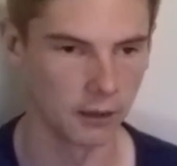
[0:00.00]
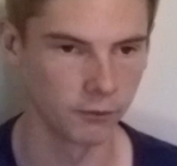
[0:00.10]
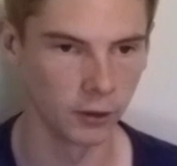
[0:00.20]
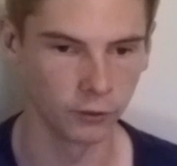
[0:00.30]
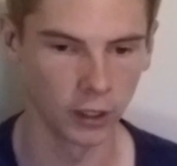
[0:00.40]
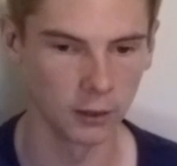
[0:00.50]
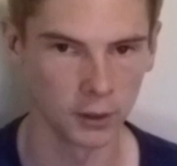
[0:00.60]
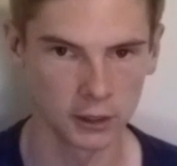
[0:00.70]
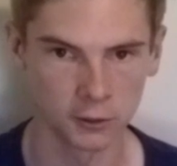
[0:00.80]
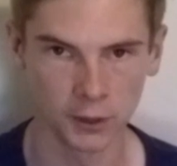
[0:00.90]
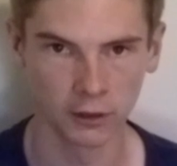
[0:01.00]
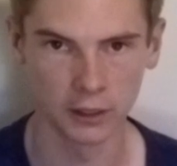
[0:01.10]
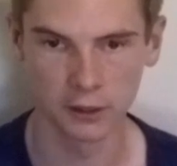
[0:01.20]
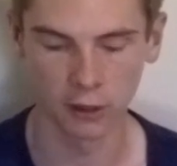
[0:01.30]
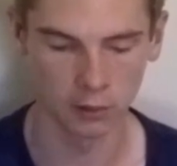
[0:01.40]
feel free to message me on
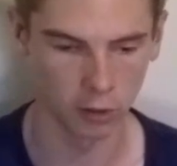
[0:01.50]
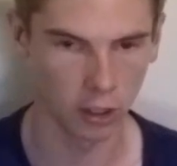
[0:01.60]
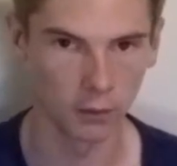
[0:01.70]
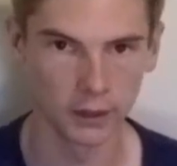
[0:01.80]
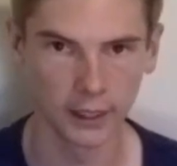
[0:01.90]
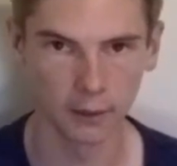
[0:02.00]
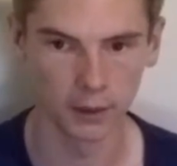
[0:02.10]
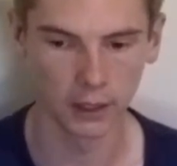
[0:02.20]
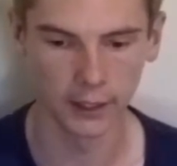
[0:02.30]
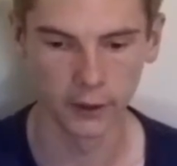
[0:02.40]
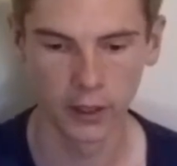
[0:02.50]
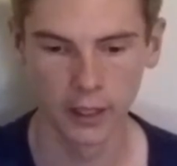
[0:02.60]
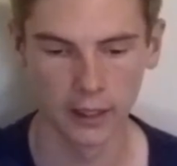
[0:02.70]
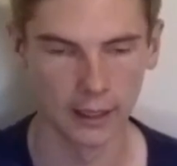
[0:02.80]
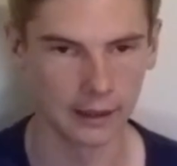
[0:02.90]
Instagram or comment down below.
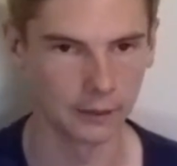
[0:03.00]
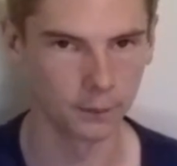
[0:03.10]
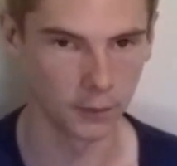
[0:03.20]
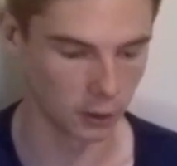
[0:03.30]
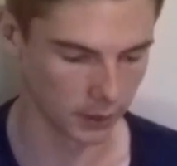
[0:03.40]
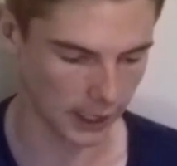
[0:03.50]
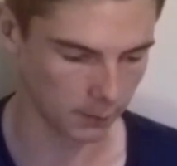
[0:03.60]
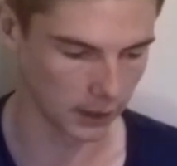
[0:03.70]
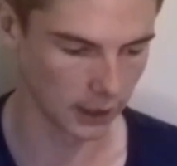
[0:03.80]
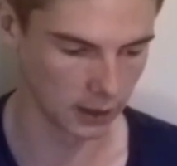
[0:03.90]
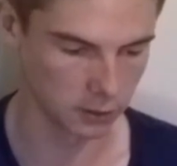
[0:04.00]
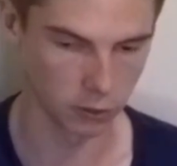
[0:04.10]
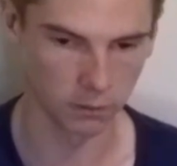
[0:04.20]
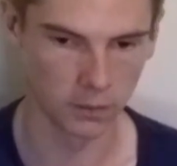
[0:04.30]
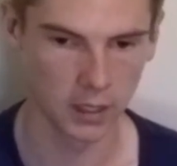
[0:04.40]
I'll be happy to
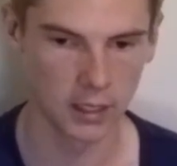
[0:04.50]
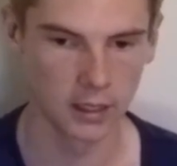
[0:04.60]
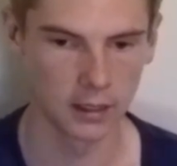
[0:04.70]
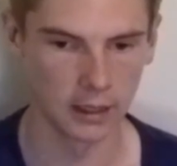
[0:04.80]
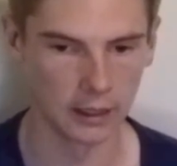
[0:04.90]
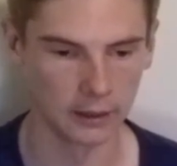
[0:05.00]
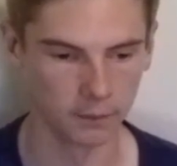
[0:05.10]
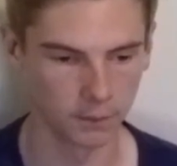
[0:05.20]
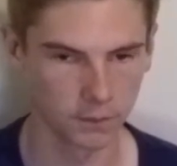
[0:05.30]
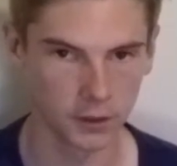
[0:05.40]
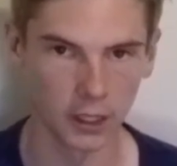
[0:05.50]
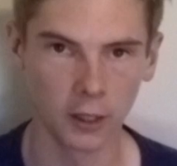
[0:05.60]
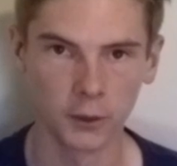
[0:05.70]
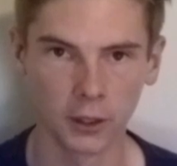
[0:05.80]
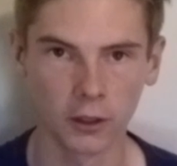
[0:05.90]
answer them. So I
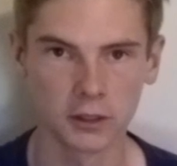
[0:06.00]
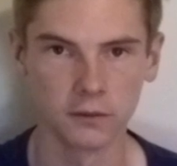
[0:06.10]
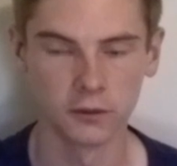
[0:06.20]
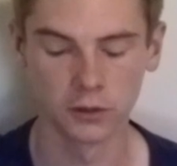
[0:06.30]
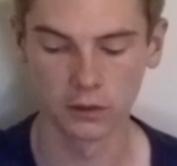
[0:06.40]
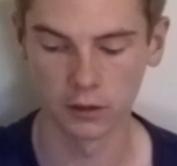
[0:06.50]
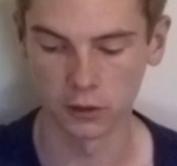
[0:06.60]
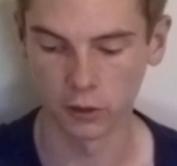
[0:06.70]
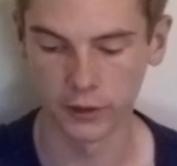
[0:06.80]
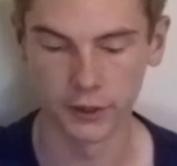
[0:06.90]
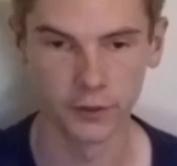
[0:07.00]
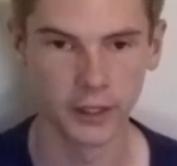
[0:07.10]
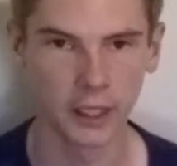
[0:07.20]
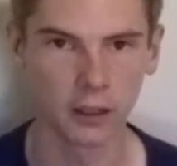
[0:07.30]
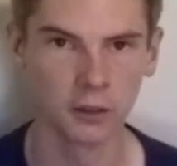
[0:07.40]
hope you guys enjoyed this
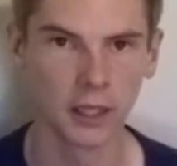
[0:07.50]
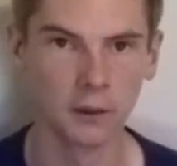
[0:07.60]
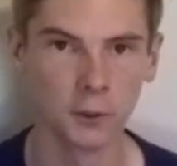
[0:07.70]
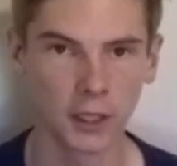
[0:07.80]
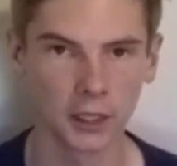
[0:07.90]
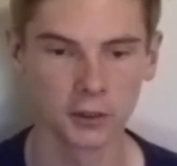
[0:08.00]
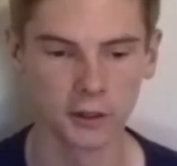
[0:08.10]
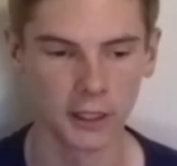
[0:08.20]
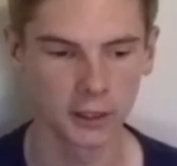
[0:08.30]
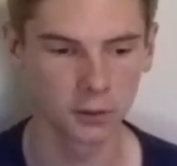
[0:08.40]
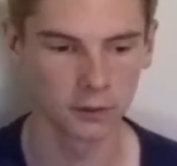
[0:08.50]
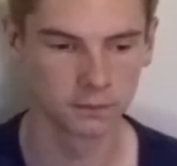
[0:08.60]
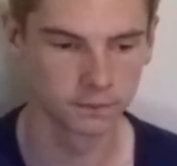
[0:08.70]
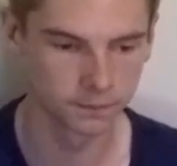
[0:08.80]
video, and we'll catch you in the next one.